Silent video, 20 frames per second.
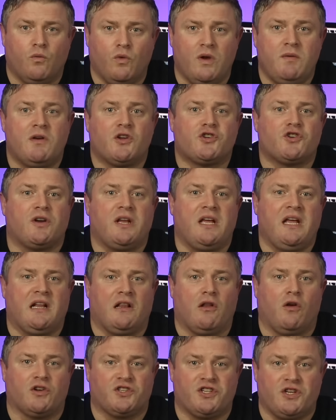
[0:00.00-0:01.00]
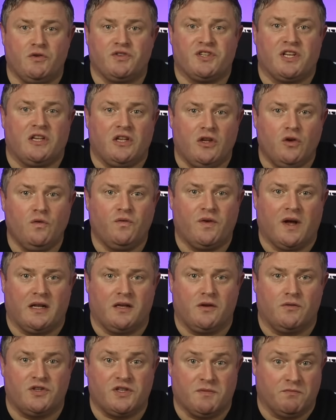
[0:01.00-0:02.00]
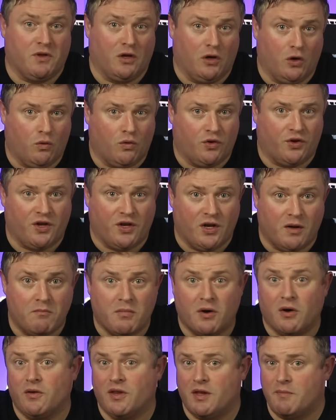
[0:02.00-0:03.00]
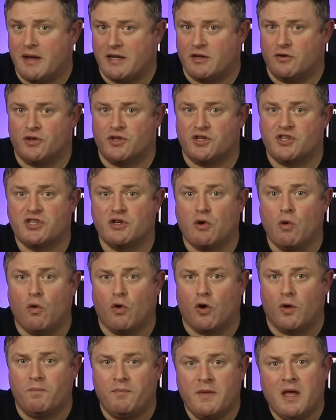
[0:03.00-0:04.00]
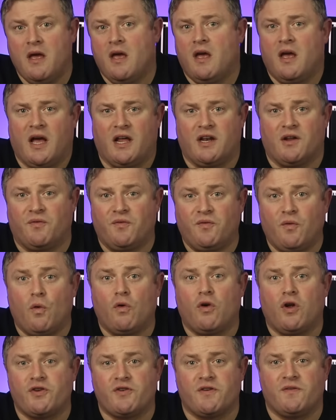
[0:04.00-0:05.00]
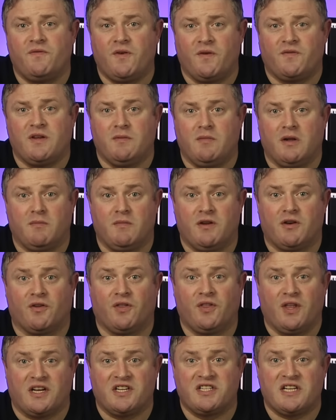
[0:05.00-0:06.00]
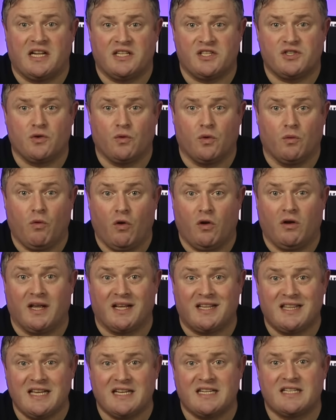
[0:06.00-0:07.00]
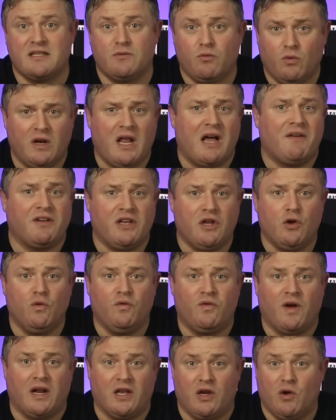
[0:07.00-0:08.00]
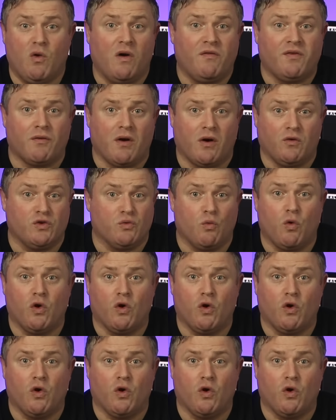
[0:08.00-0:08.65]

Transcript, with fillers: We measure heat loss using U values. The lower the number, the better the score. And a 450mm thick sandstone wall like this will have a U value of around